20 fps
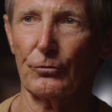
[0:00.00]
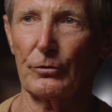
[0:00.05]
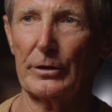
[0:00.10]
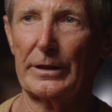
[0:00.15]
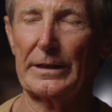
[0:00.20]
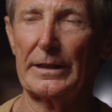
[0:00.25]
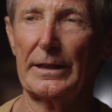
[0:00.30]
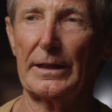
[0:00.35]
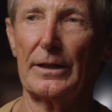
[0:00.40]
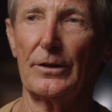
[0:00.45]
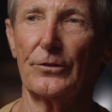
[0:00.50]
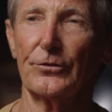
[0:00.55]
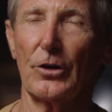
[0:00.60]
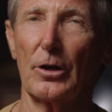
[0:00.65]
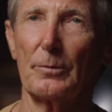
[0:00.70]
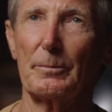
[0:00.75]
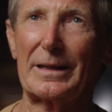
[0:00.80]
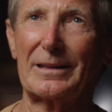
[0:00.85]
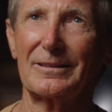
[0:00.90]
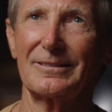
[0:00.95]
years,
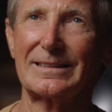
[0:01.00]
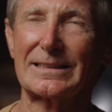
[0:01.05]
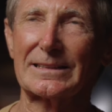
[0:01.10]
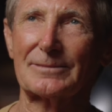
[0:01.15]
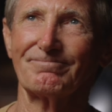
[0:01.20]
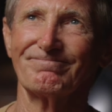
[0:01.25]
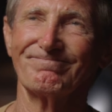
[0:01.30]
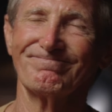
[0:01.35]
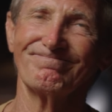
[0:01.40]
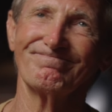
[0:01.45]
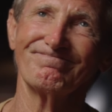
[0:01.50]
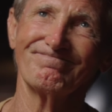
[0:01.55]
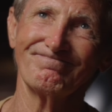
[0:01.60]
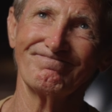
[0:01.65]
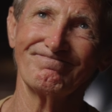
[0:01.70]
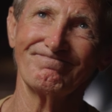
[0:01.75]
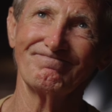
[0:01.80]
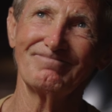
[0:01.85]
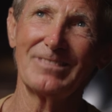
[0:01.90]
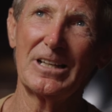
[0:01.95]
I'd be like,
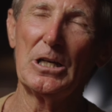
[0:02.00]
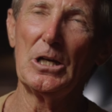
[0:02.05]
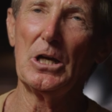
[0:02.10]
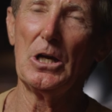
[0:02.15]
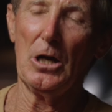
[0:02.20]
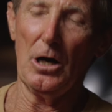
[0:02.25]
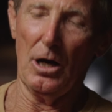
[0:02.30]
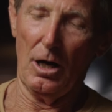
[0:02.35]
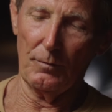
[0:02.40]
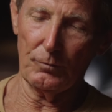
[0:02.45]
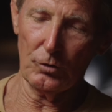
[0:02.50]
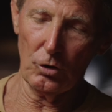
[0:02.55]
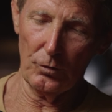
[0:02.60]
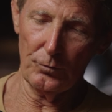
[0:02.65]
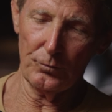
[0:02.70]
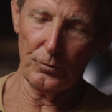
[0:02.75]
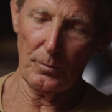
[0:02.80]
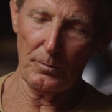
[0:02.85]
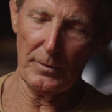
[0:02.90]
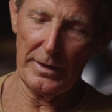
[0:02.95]
I've gone
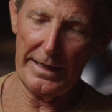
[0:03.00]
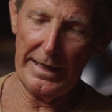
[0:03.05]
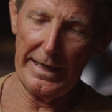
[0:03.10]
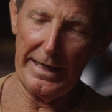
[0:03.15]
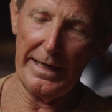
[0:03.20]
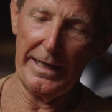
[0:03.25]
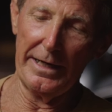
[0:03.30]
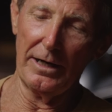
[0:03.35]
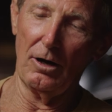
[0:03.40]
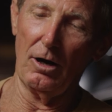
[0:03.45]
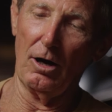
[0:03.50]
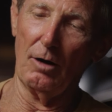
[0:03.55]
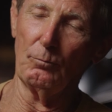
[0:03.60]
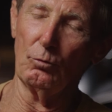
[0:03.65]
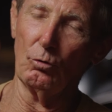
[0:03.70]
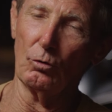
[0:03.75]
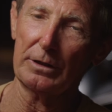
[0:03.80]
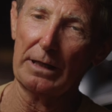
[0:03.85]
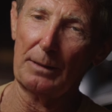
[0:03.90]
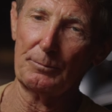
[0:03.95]
from there, I
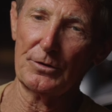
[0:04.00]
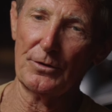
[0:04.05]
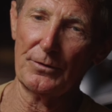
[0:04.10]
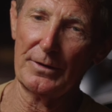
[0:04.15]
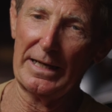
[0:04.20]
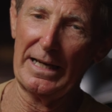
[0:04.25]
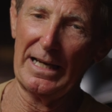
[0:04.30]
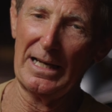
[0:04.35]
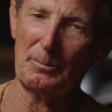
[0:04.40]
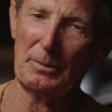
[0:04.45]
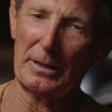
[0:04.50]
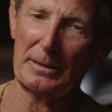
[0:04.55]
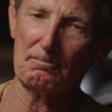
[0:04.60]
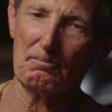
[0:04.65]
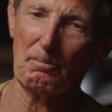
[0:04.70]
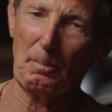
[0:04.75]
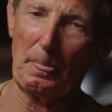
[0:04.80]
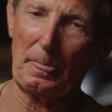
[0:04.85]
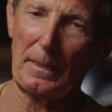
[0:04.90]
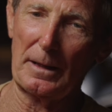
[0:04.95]
brought it up to there, but
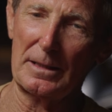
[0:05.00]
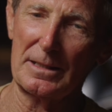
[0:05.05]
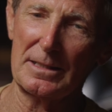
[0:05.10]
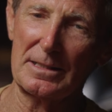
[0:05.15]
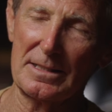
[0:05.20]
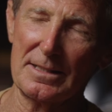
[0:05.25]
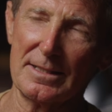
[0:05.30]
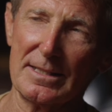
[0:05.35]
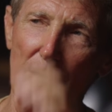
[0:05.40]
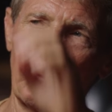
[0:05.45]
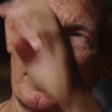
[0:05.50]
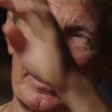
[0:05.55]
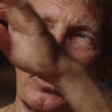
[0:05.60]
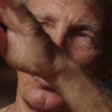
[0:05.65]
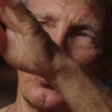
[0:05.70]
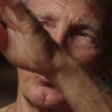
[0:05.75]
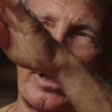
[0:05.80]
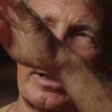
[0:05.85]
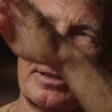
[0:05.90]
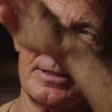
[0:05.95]
someone
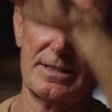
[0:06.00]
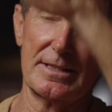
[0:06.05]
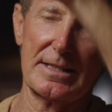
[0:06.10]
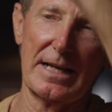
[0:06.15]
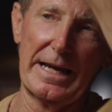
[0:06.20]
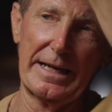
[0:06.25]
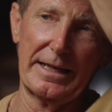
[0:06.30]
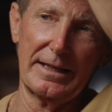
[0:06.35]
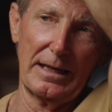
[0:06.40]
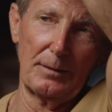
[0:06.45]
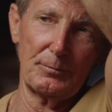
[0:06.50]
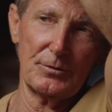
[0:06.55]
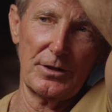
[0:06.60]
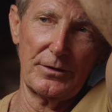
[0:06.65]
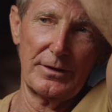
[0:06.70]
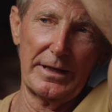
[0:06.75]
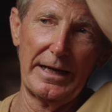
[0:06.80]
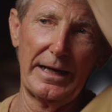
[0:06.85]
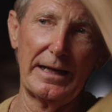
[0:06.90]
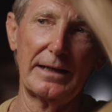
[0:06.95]
else has to take it up to
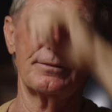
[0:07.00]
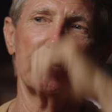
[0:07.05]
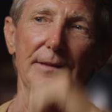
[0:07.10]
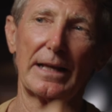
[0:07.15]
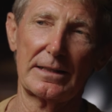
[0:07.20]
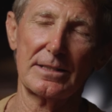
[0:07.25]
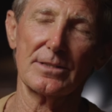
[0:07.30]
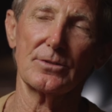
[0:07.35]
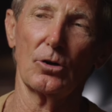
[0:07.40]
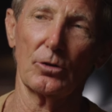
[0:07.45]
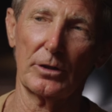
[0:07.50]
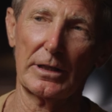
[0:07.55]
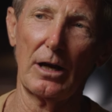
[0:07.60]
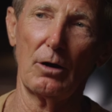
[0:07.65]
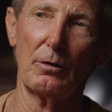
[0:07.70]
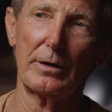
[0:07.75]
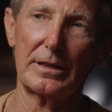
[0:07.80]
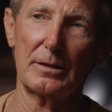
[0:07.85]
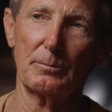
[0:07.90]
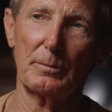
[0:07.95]
there. That's not
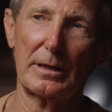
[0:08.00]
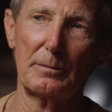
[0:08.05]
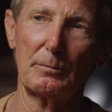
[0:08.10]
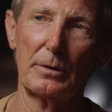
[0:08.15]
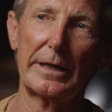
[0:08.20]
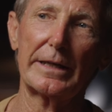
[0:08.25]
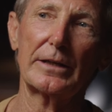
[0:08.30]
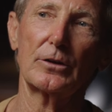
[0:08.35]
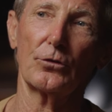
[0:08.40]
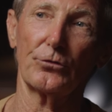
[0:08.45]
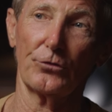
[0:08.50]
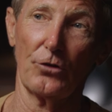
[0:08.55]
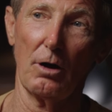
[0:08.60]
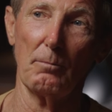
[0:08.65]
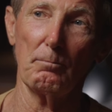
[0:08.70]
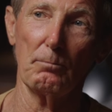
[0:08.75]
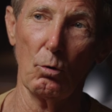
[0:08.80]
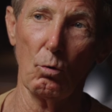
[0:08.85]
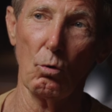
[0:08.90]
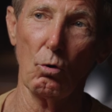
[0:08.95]
going to be me because
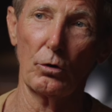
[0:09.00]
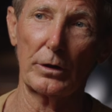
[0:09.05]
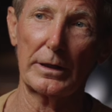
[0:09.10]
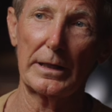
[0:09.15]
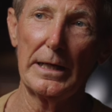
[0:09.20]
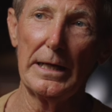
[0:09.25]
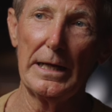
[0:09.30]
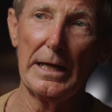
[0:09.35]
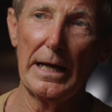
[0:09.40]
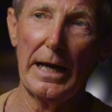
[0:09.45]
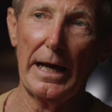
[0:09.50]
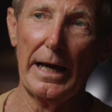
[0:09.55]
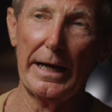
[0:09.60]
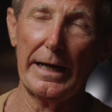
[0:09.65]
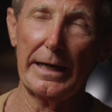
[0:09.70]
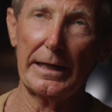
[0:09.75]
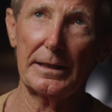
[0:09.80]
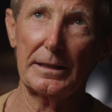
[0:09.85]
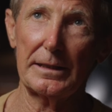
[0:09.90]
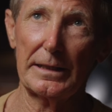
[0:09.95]
I'm bored.
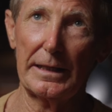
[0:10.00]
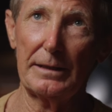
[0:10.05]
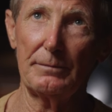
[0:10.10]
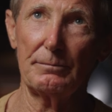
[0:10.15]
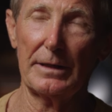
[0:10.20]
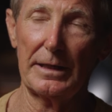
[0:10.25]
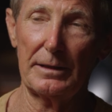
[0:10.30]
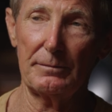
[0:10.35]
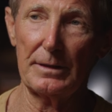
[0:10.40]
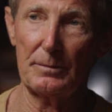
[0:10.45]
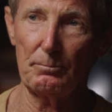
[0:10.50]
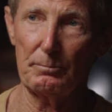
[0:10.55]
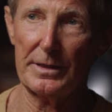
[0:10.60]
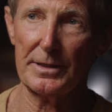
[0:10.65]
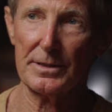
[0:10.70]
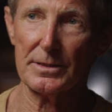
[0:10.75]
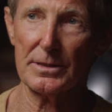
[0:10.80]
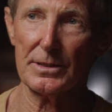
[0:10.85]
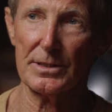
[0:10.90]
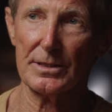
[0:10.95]
And in
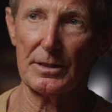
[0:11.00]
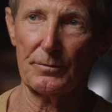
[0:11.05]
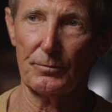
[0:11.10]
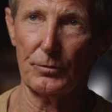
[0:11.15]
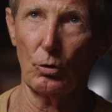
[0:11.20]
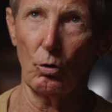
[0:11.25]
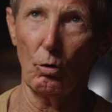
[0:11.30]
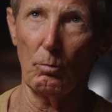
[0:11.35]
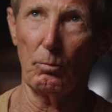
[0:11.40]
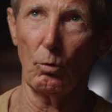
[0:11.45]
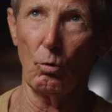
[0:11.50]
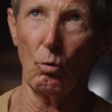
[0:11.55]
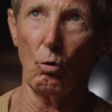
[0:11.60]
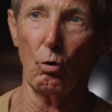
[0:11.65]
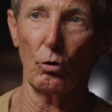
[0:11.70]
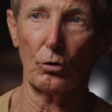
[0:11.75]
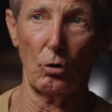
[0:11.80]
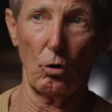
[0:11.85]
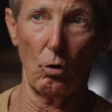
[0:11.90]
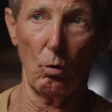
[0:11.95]
business, if you're
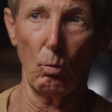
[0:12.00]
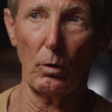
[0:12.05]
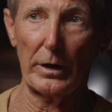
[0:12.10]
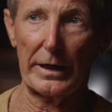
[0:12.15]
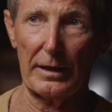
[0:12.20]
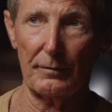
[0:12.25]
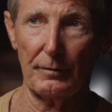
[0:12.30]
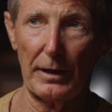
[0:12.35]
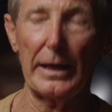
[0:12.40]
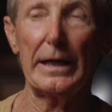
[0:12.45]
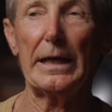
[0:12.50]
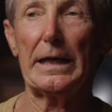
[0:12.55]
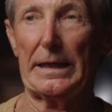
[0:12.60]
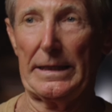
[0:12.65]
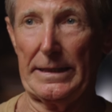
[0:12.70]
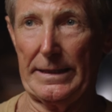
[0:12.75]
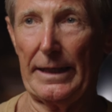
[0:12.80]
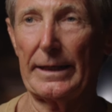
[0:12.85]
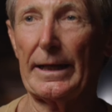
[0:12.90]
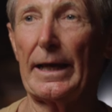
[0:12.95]
bored or whatever,
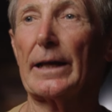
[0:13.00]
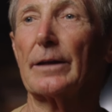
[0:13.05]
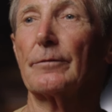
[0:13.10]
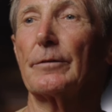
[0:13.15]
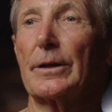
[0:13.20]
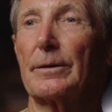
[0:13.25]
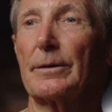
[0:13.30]
get out of it.